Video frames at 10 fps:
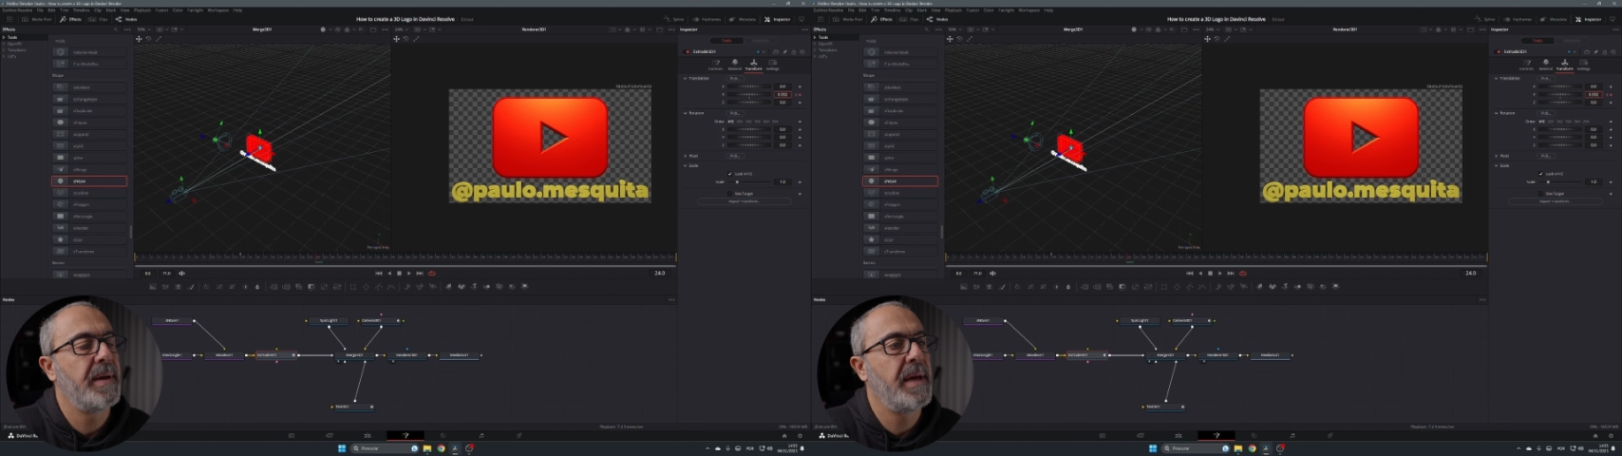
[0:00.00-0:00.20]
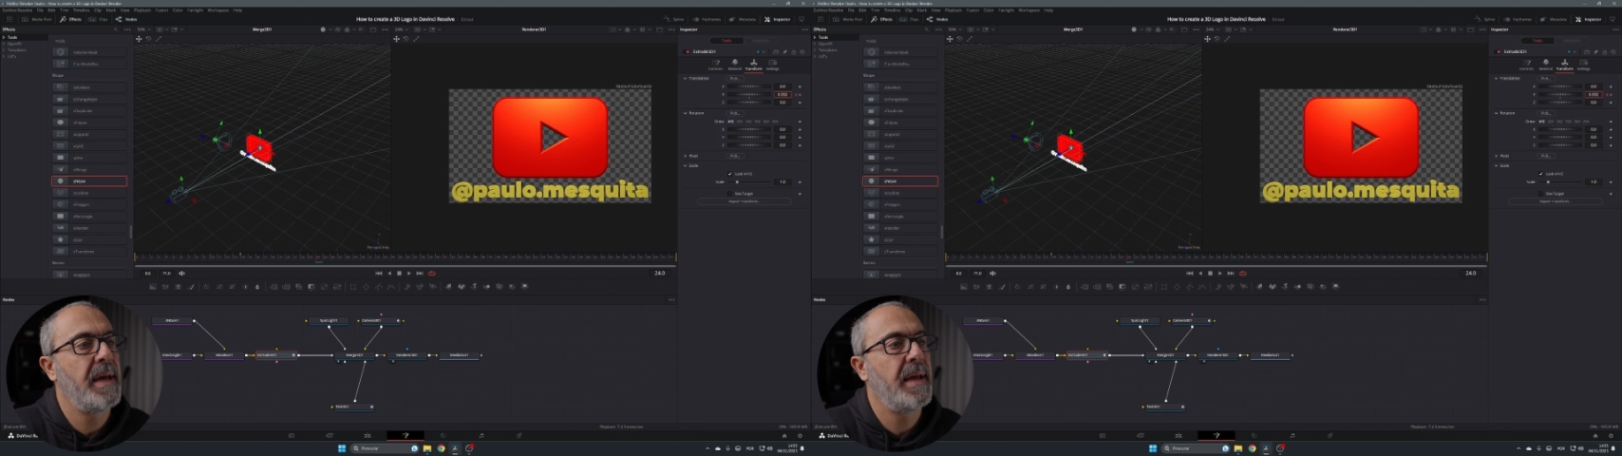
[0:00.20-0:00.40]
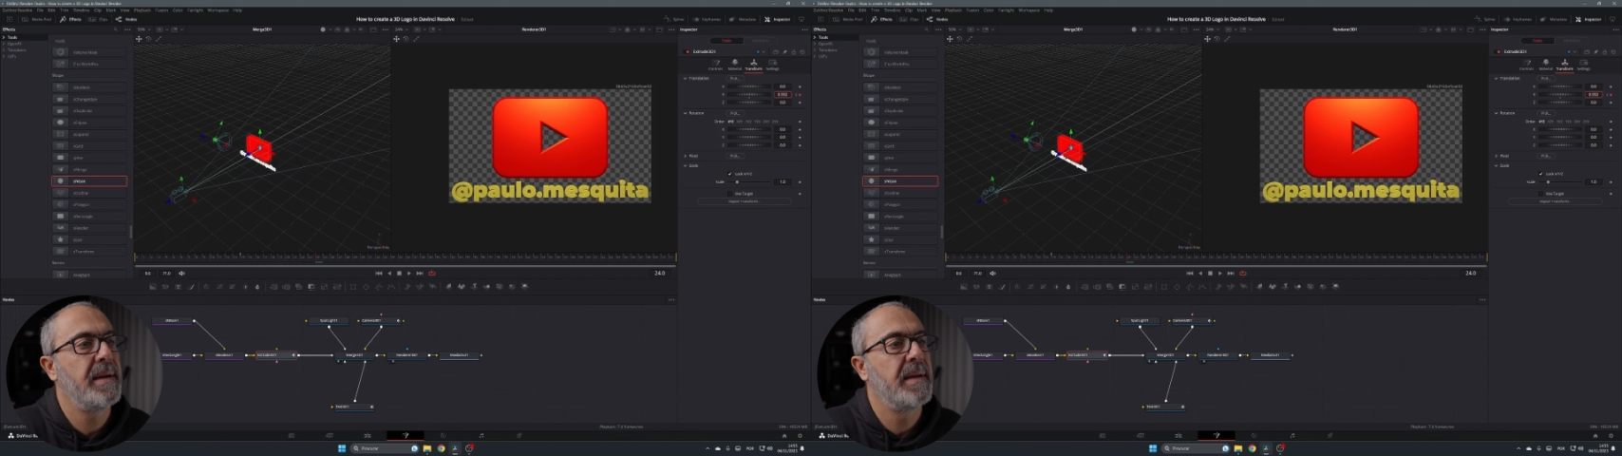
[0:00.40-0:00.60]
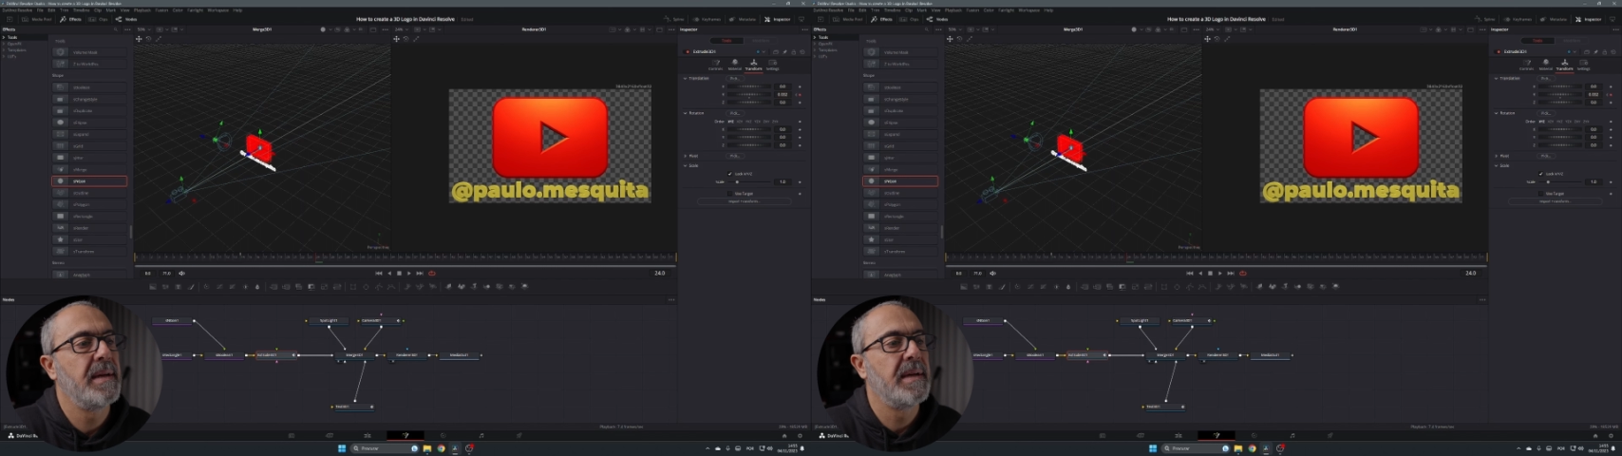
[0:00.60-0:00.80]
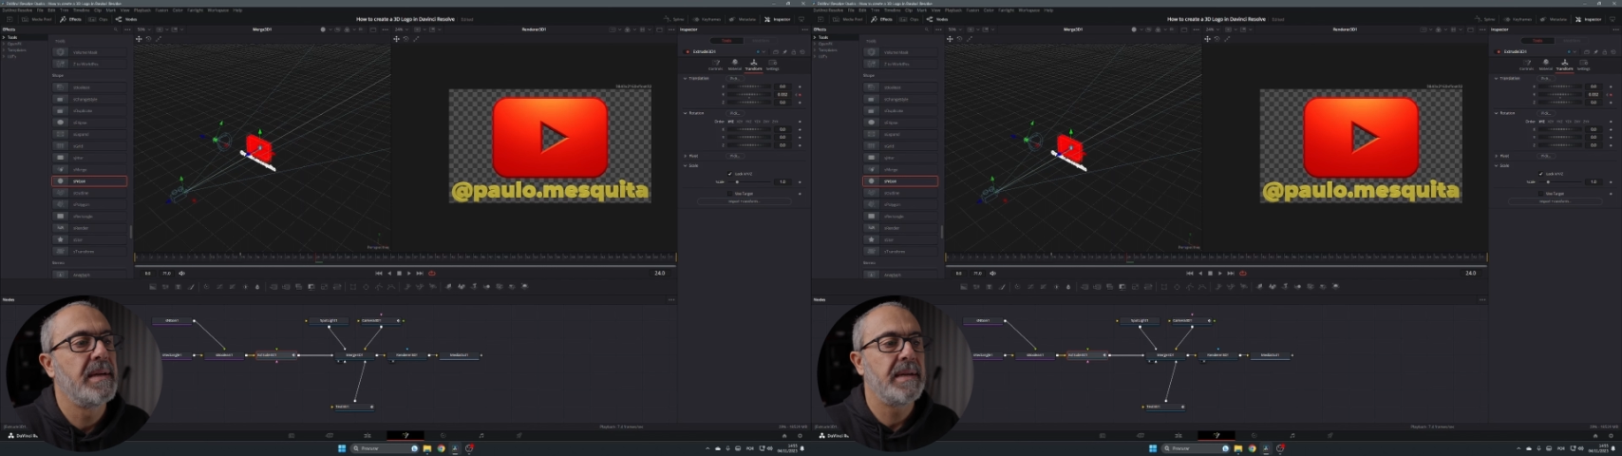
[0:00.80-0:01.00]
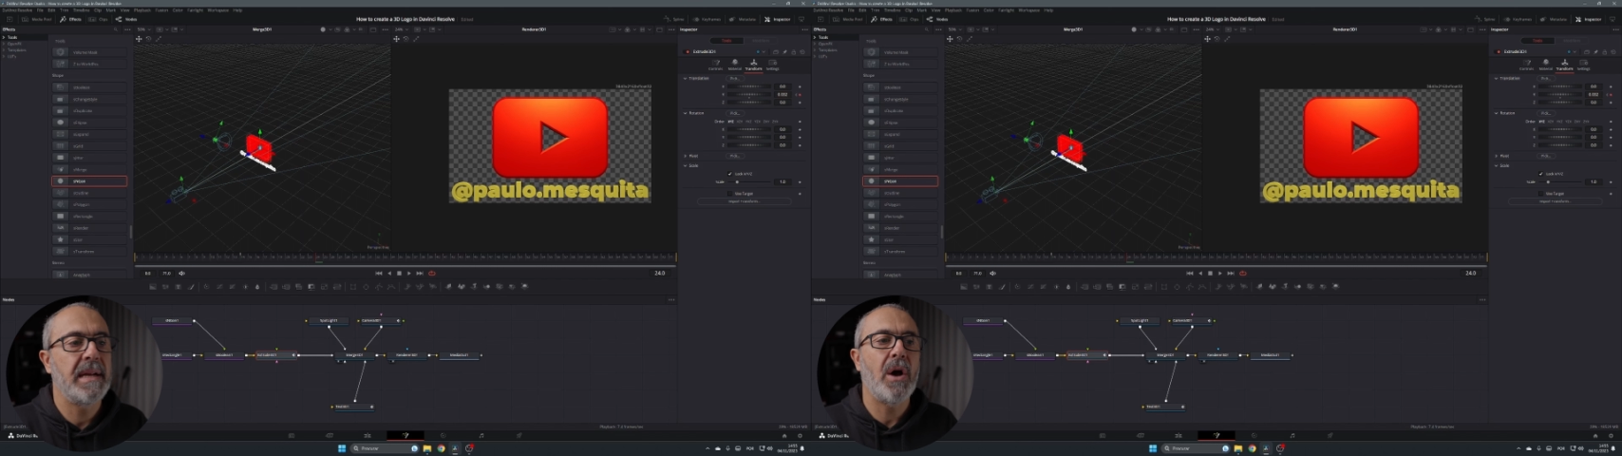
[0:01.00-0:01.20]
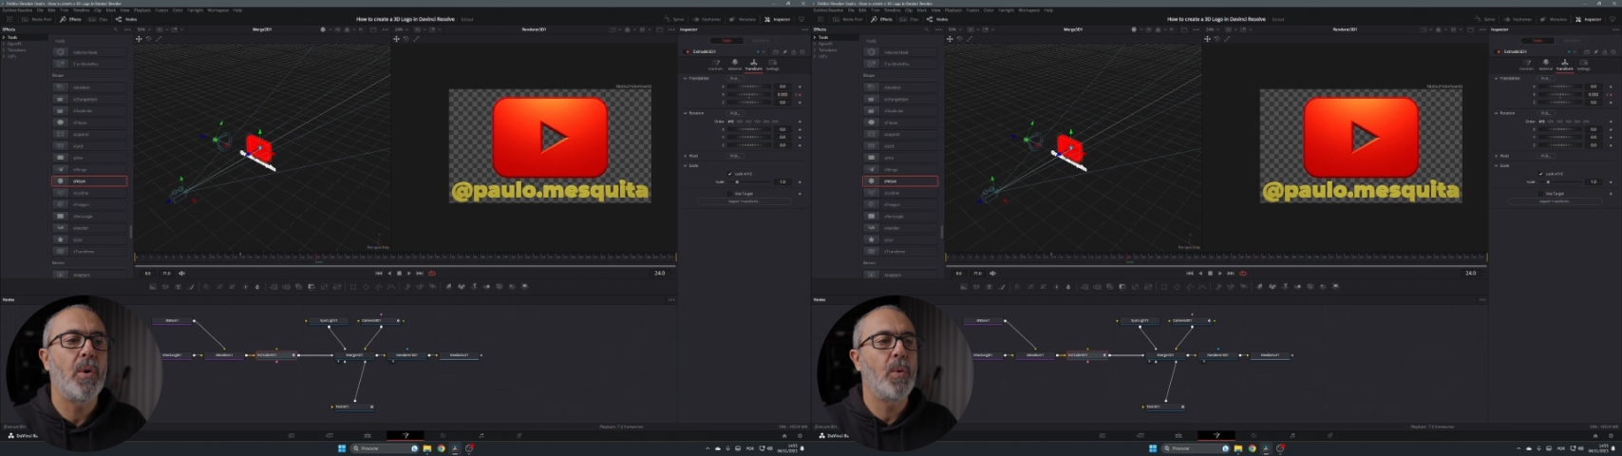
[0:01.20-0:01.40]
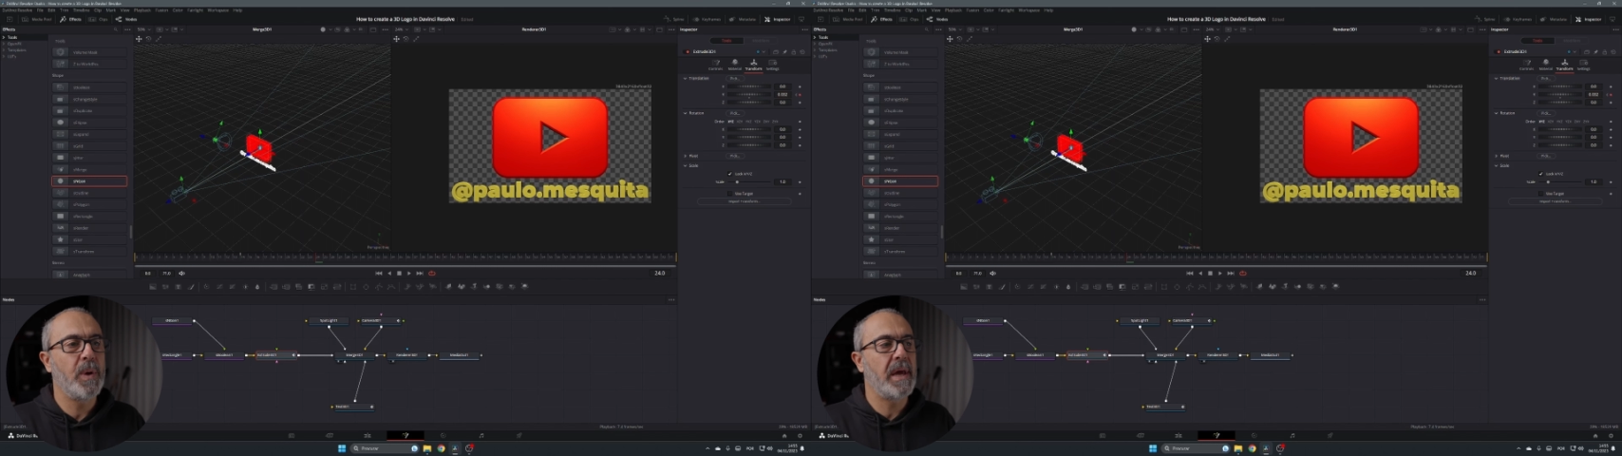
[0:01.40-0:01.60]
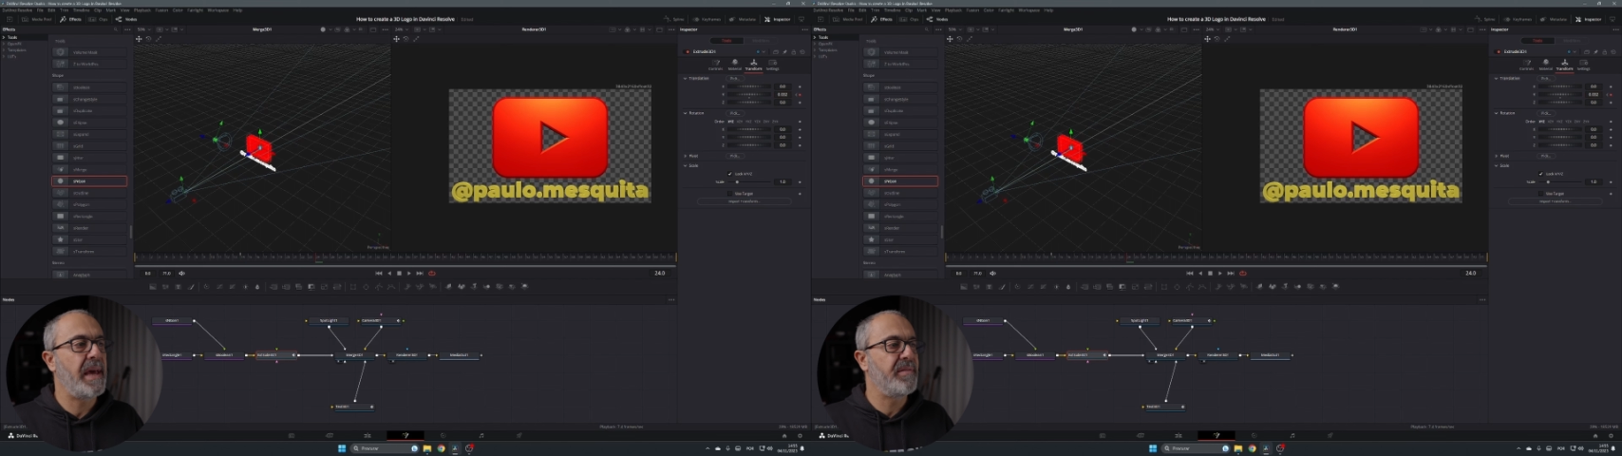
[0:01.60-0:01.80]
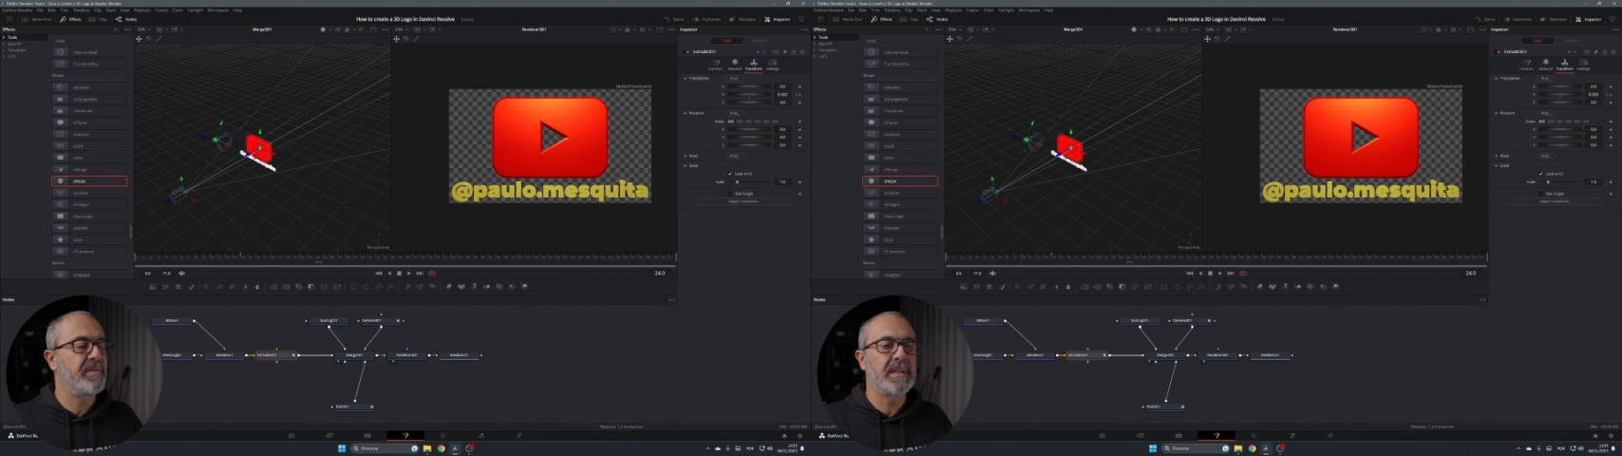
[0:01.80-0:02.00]
and now we
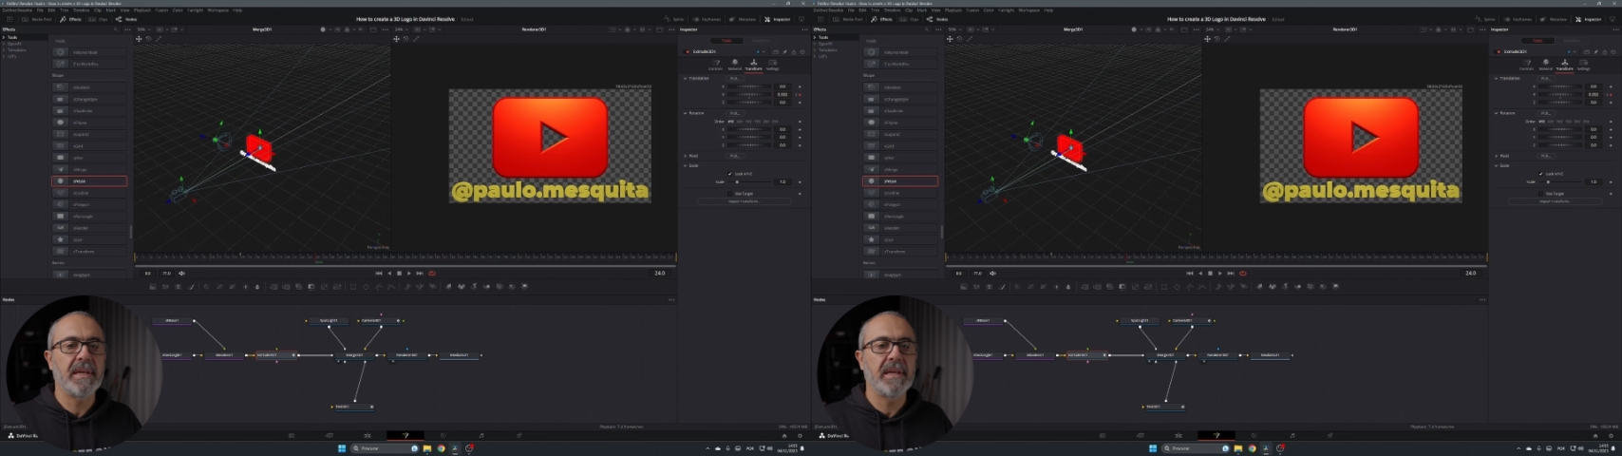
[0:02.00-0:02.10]
have it